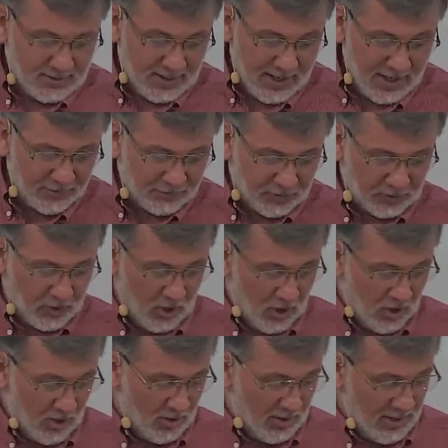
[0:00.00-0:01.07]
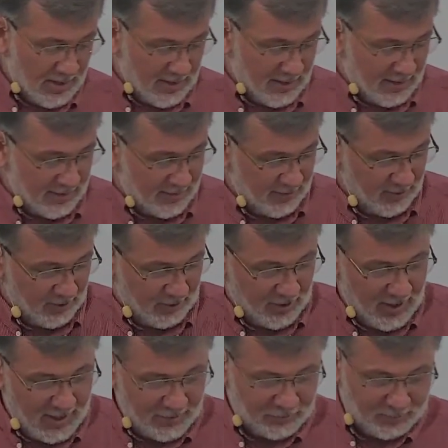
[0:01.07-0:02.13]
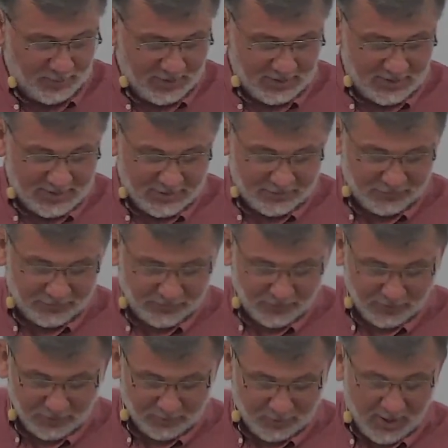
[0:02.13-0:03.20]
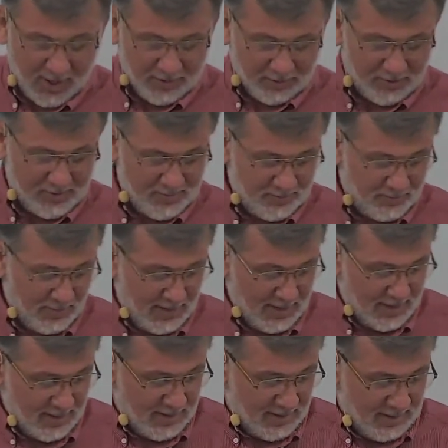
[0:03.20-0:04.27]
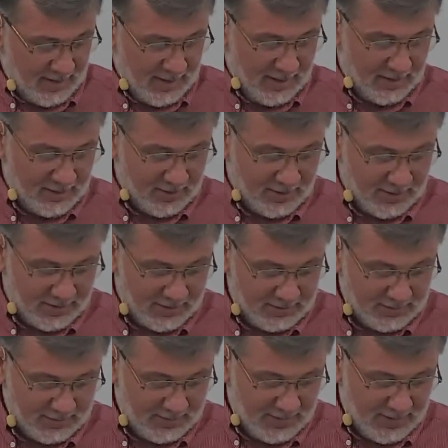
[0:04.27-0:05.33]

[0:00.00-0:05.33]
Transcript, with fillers: asked to call uh, her husband, his, her brother, and, uh,